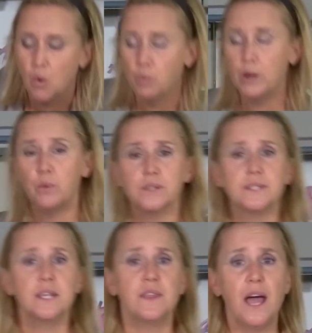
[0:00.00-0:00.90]
We will
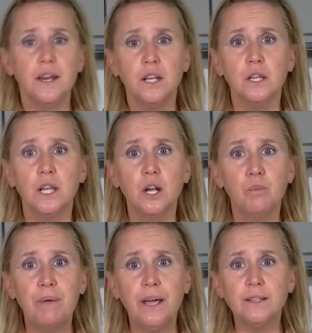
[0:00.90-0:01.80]
see that in a
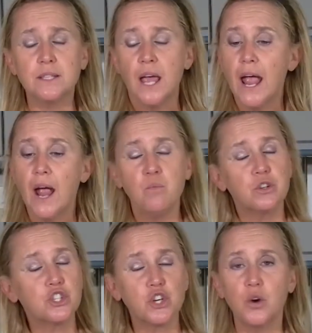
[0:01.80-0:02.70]
little bit, and
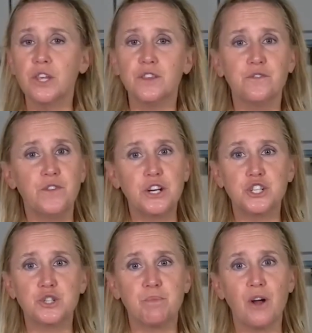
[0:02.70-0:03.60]
we'll show you the finished